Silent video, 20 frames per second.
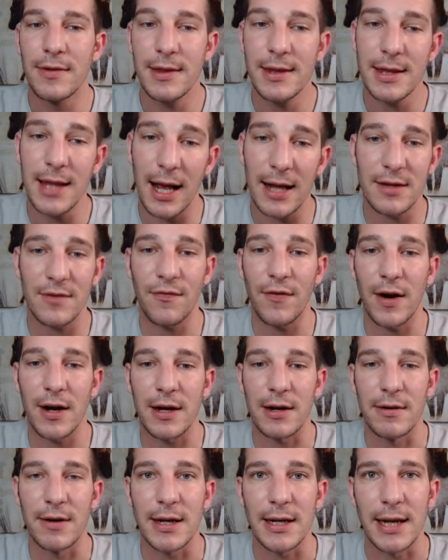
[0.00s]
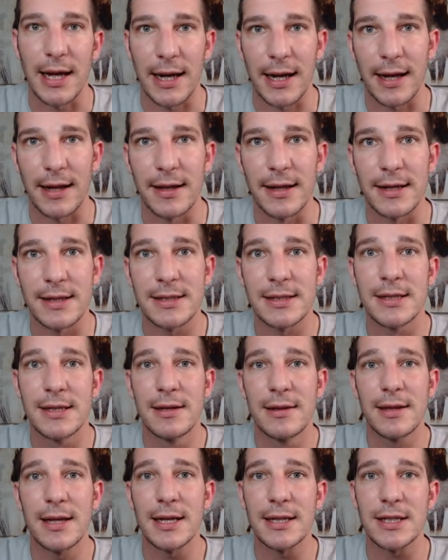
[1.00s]
That's fucking ridiculous.
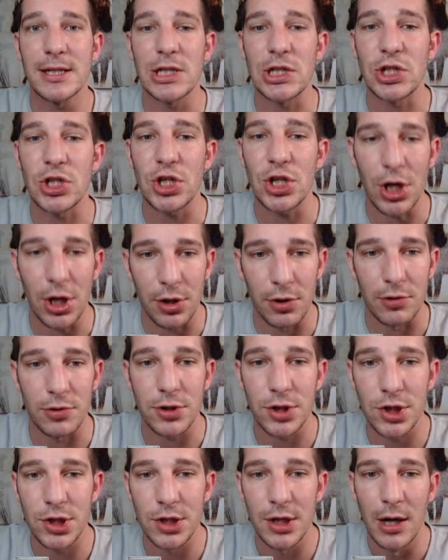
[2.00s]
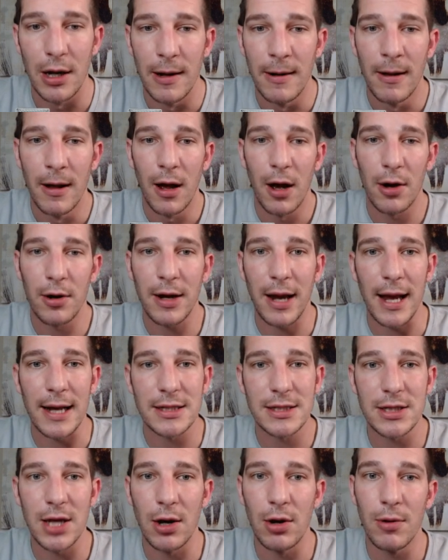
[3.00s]
This is huge.
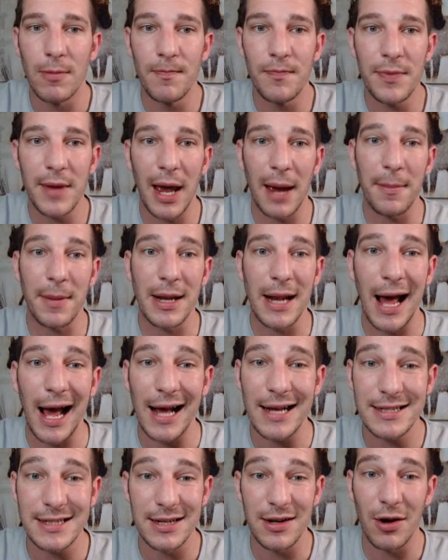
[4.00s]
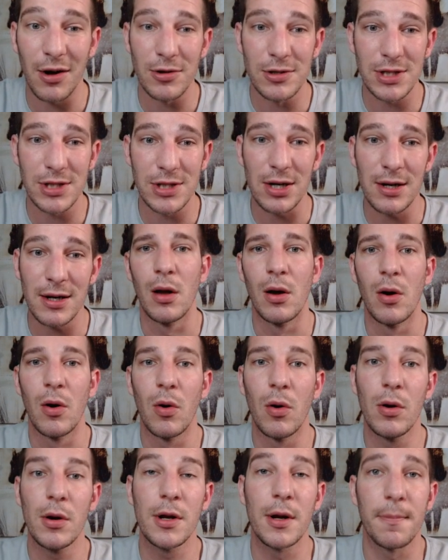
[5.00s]
Okay, so, I mean, as an alternative,
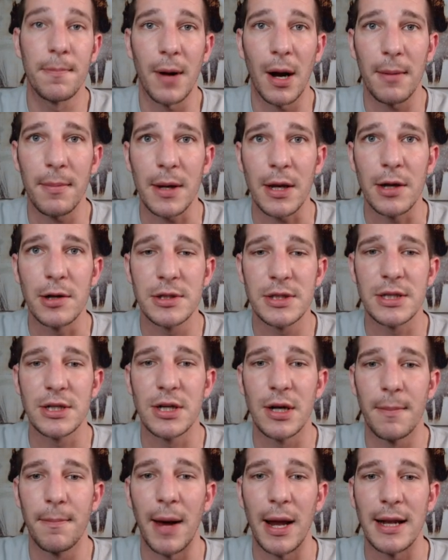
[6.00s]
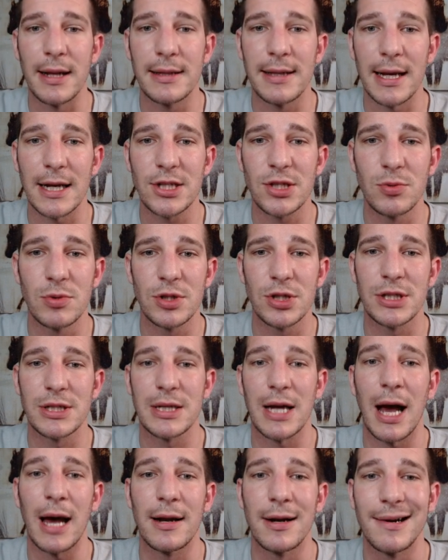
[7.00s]
you're probably using your Benediction, which
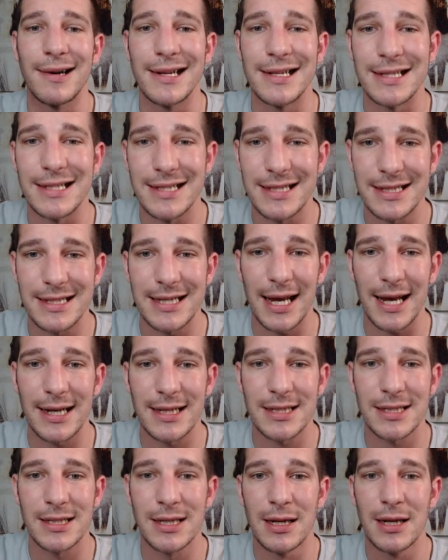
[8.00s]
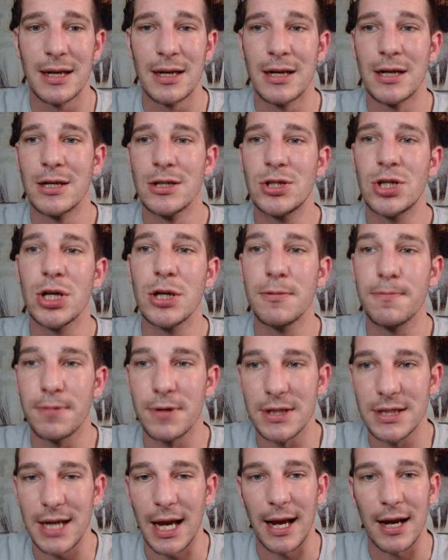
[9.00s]
is 106.
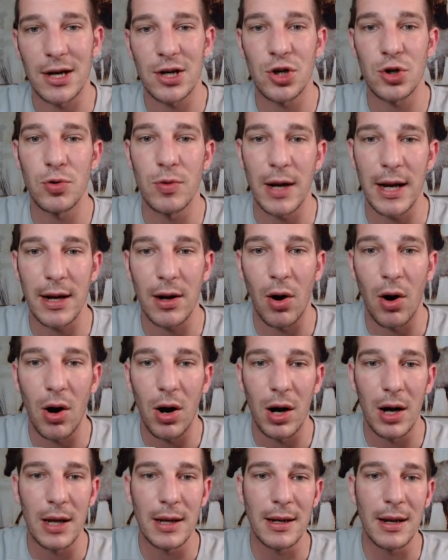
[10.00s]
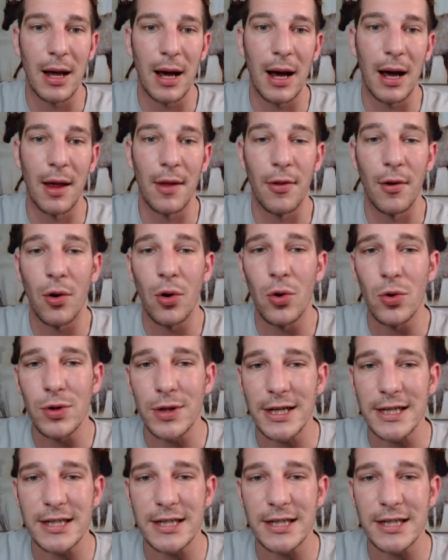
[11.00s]
2% crit on the holy